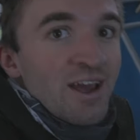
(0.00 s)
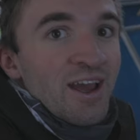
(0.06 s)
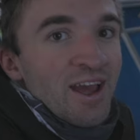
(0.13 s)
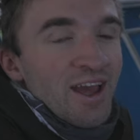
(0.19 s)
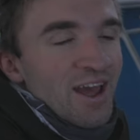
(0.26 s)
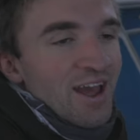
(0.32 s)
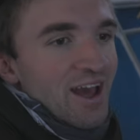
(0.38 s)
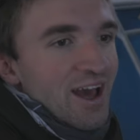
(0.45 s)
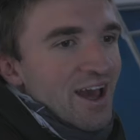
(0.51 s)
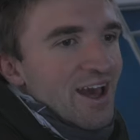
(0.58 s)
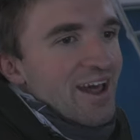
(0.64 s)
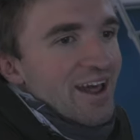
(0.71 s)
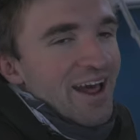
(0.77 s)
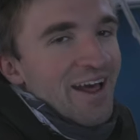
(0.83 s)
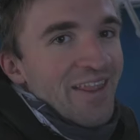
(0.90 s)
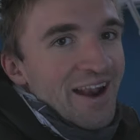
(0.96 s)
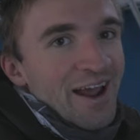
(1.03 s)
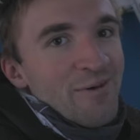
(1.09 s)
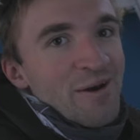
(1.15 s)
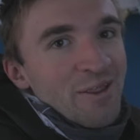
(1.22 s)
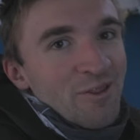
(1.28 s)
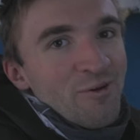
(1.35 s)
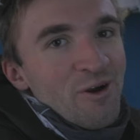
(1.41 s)
and then
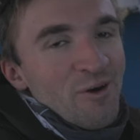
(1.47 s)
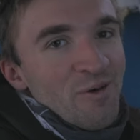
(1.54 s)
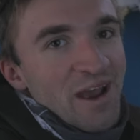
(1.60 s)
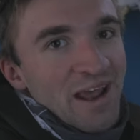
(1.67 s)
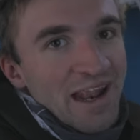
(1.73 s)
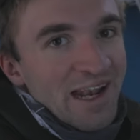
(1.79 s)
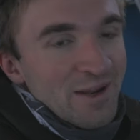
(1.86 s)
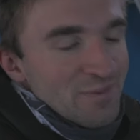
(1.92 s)
I went the wrong way and